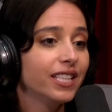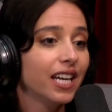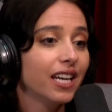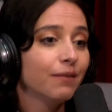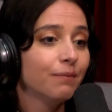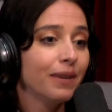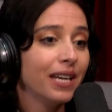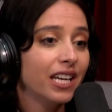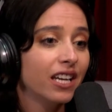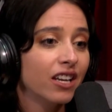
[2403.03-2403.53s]

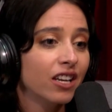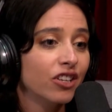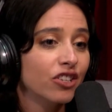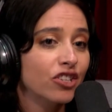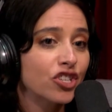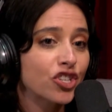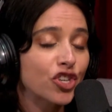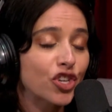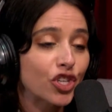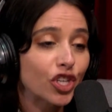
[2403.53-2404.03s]
making
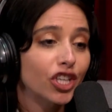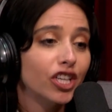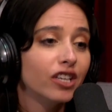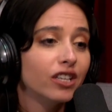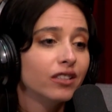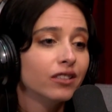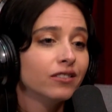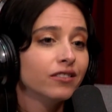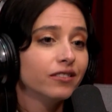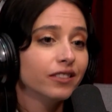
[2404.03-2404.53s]

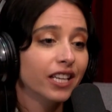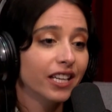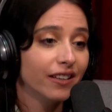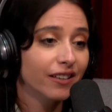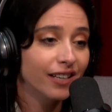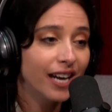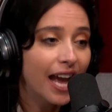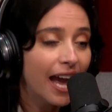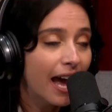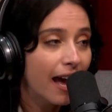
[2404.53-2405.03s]
sure that you're
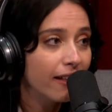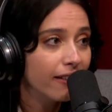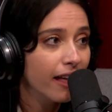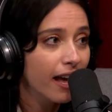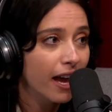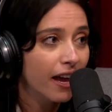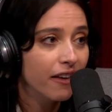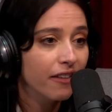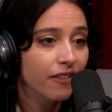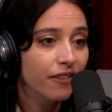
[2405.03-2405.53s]
an
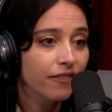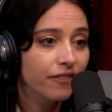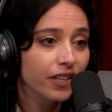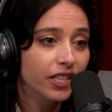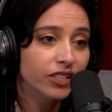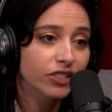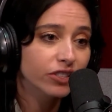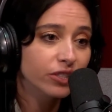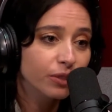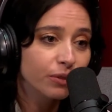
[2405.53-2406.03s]
ally, then
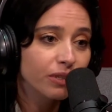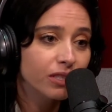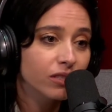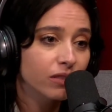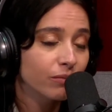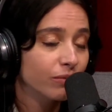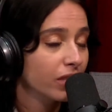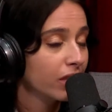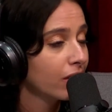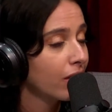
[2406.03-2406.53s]
you're doing
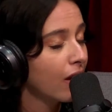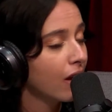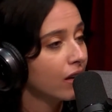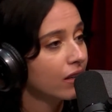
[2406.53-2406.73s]
something wrong.